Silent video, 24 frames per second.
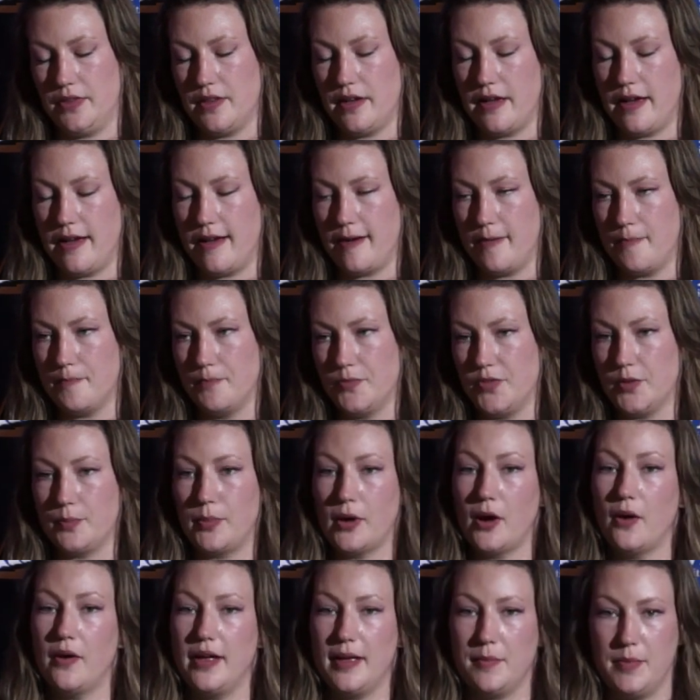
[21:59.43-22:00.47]
the
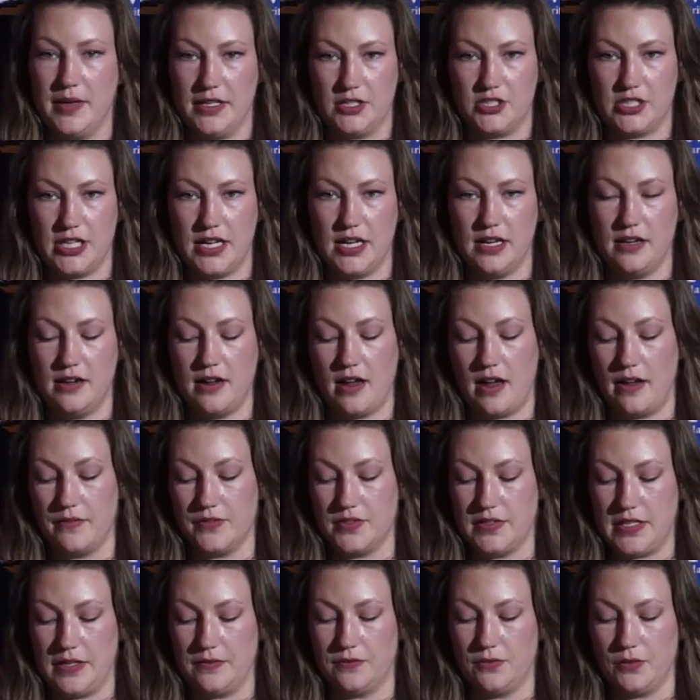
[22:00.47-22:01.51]
prohibition of
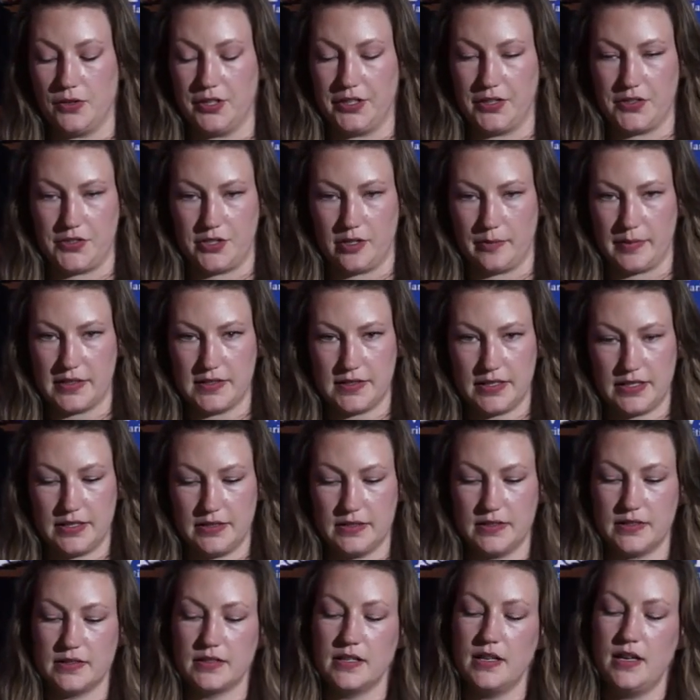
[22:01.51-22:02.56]
seafloor
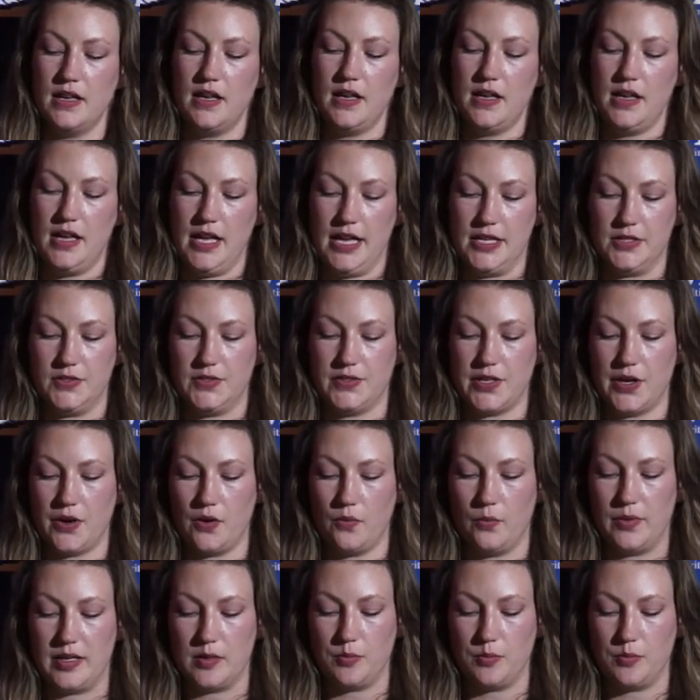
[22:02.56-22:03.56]
disturbances. And so we